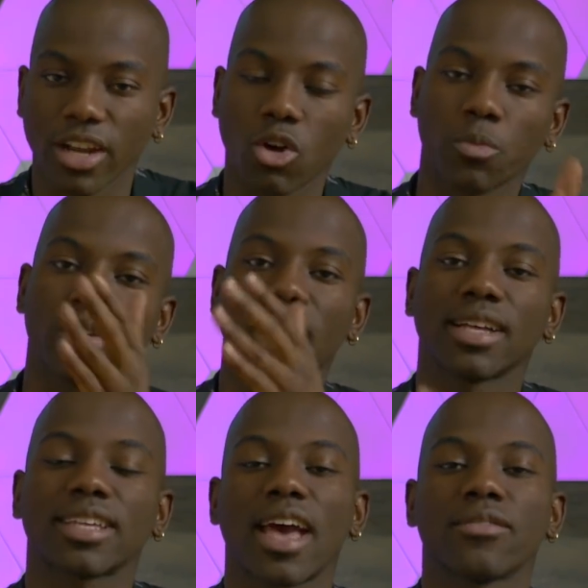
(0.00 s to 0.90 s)
And I hope you
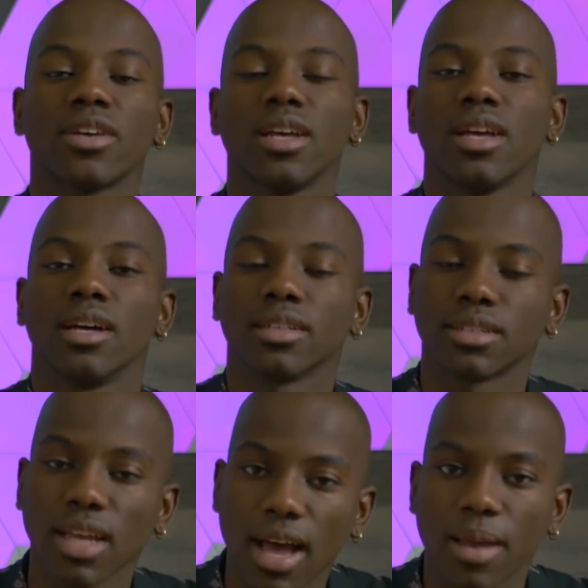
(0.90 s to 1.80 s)
guys have a
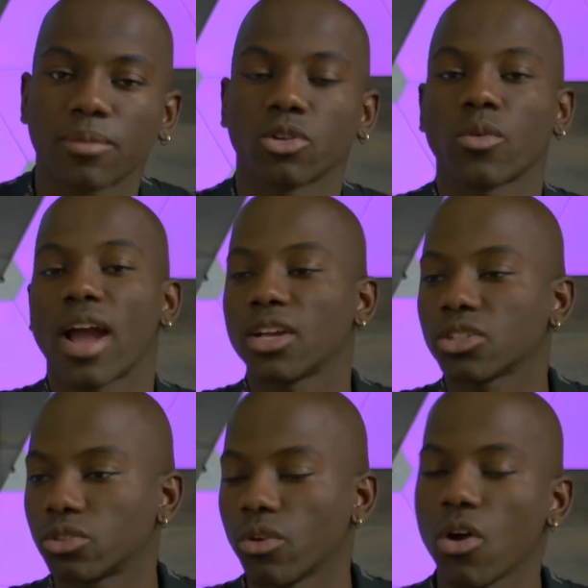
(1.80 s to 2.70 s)
good time,
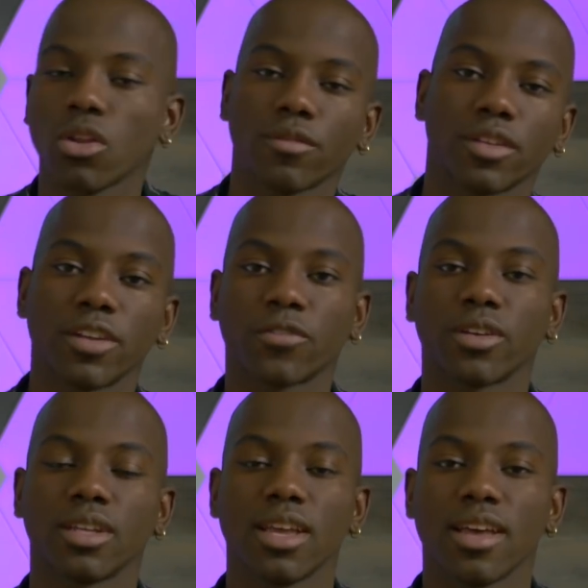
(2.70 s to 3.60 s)
carouse through all of the
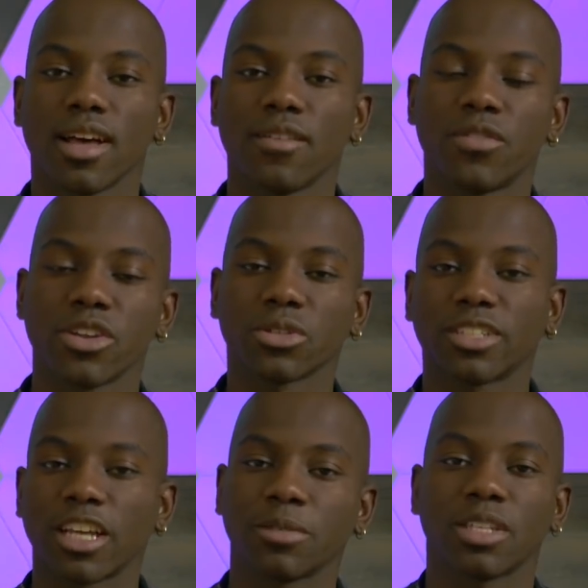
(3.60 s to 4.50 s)
different video
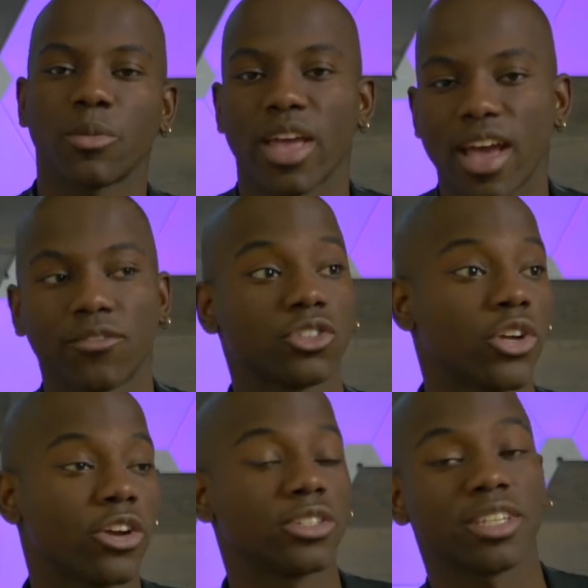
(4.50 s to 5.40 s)
segments that we have,
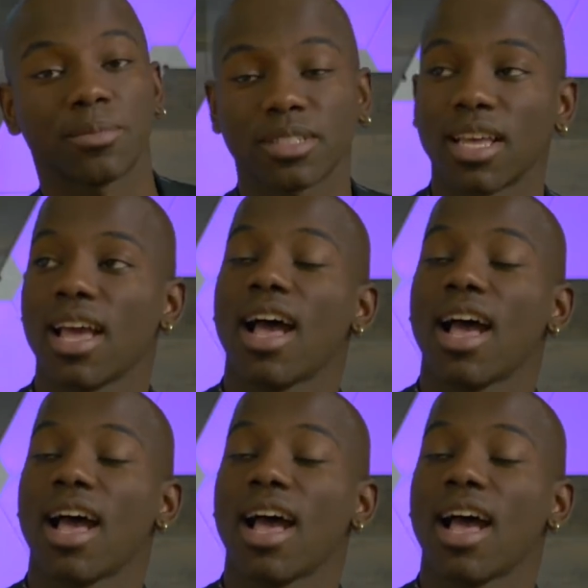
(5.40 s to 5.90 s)
trader tips,